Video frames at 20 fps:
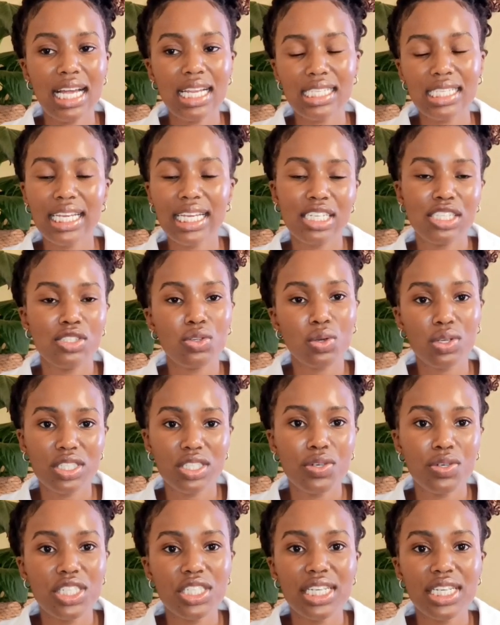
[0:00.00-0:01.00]
are taken into
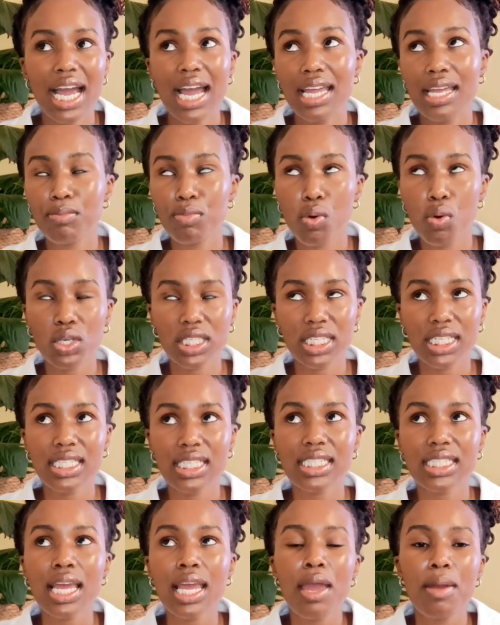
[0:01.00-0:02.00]
consideration are important
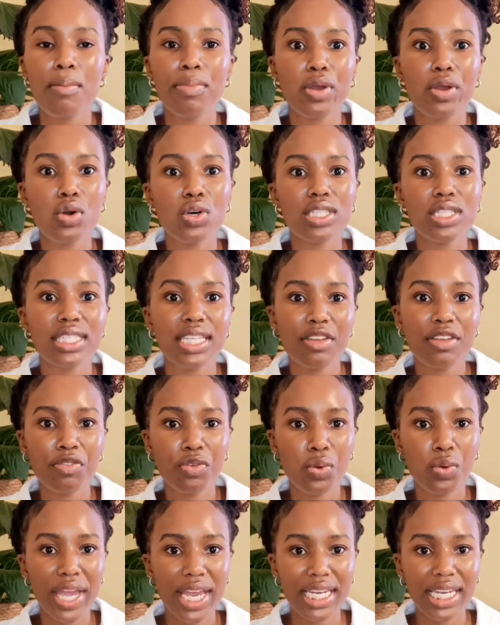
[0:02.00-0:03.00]
because if
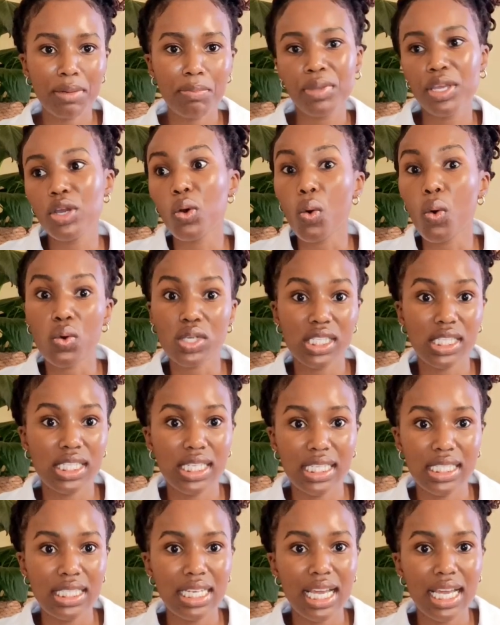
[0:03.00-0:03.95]
you end up being audited,